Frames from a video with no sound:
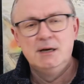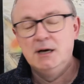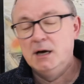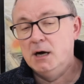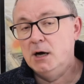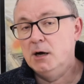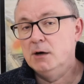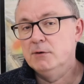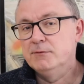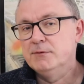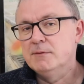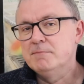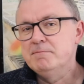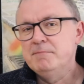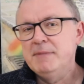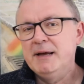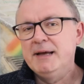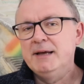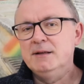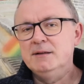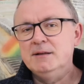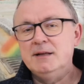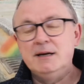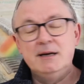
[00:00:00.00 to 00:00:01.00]
of
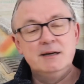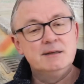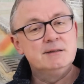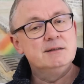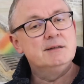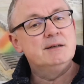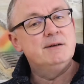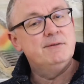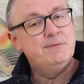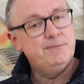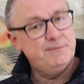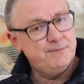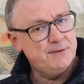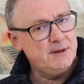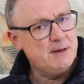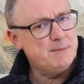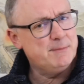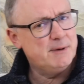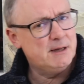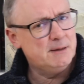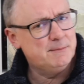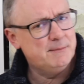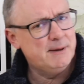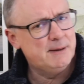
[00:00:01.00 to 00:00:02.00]
male and
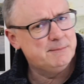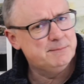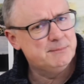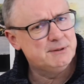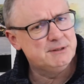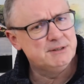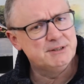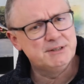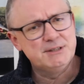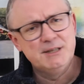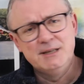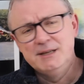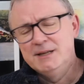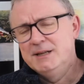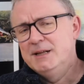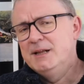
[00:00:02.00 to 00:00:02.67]
female members.